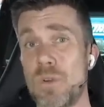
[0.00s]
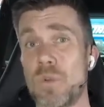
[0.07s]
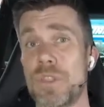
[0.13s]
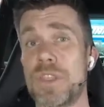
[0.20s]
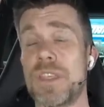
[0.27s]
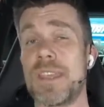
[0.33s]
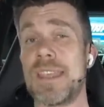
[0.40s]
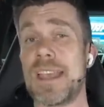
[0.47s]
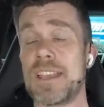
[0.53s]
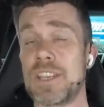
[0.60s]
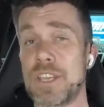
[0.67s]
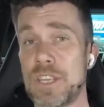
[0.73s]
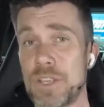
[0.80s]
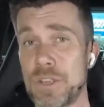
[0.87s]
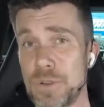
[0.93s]
with the
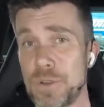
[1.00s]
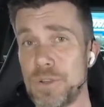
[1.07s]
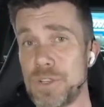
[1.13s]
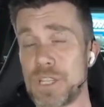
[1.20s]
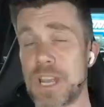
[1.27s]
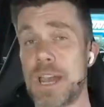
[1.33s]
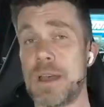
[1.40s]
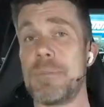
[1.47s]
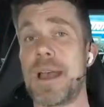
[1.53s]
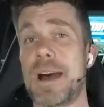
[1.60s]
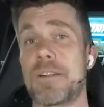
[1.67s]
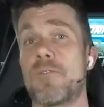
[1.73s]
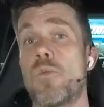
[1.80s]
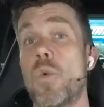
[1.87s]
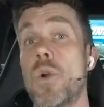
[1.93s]
huge
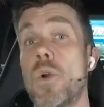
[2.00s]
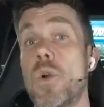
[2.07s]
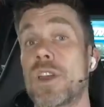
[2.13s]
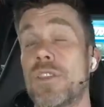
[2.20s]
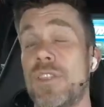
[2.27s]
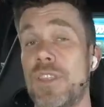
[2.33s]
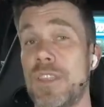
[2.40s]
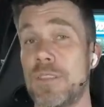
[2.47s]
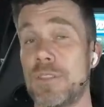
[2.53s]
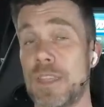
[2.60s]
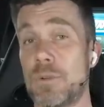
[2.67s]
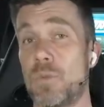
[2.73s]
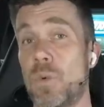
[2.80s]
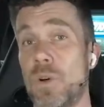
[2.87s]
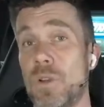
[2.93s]
amount of work
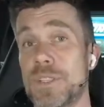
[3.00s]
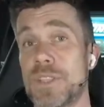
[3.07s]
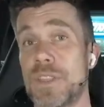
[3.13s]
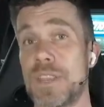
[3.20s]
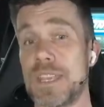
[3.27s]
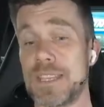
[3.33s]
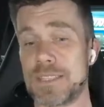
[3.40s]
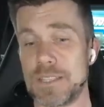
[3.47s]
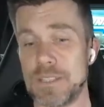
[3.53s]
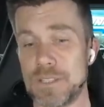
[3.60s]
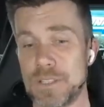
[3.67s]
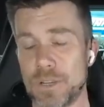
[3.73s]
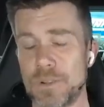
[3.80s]
that was there to do,